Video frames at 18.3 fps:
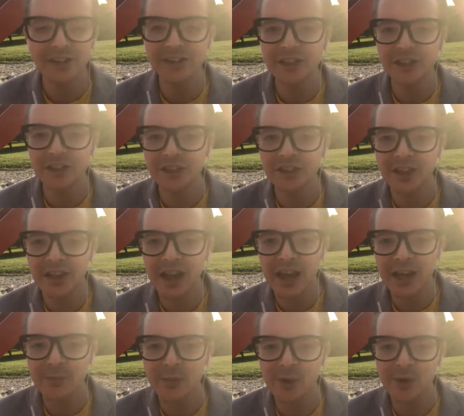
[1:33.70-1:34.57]
digital
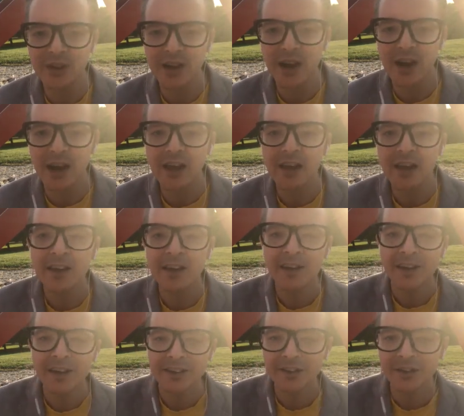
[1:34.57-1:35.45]
animal guy,
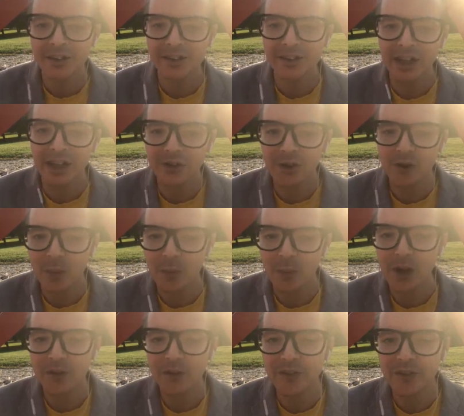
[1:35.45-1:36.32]
is going to tell you all
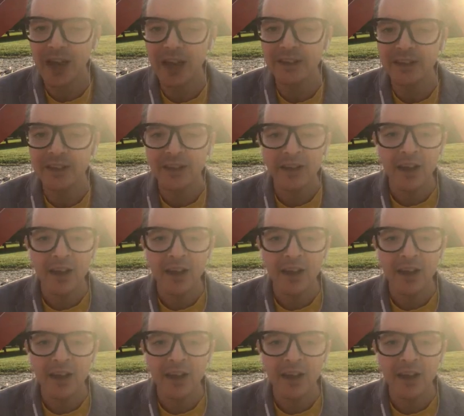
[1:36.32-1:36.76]
about that.